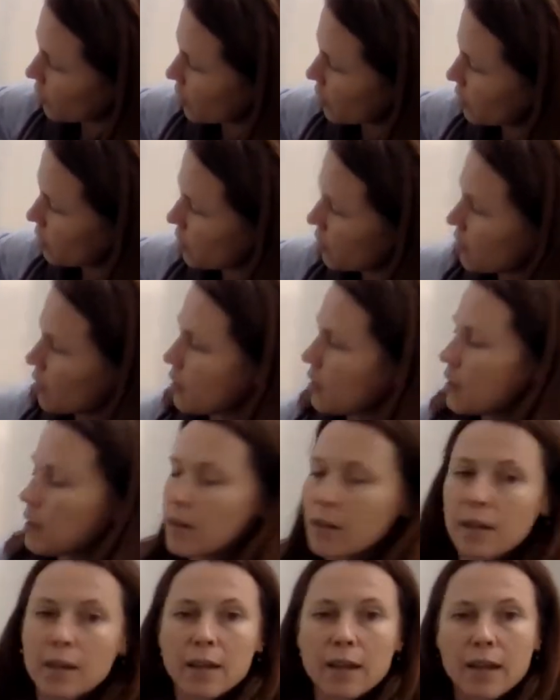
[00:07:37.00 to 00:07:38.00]
there?
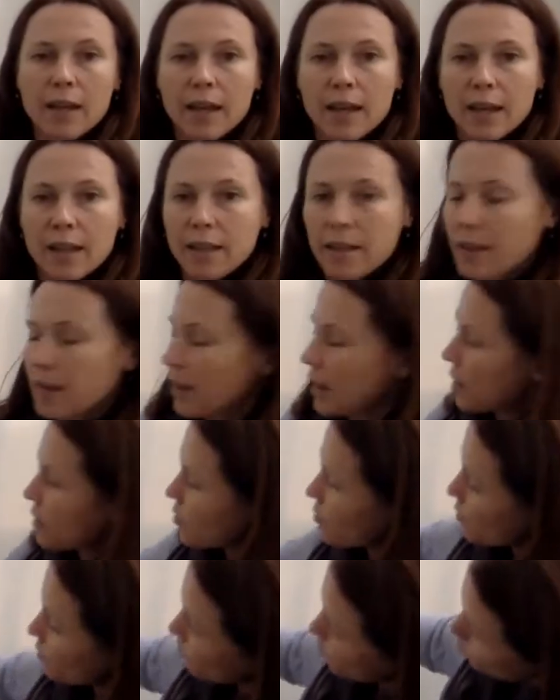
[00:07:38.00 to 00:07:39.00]
As
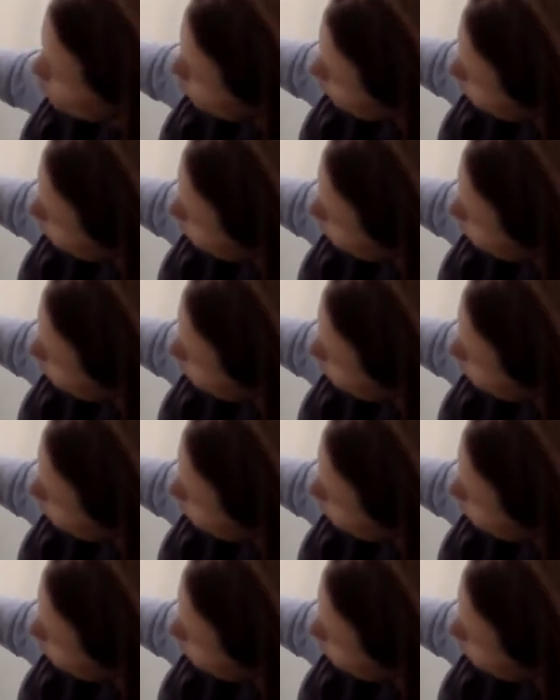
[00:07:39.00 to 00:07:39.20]
we walk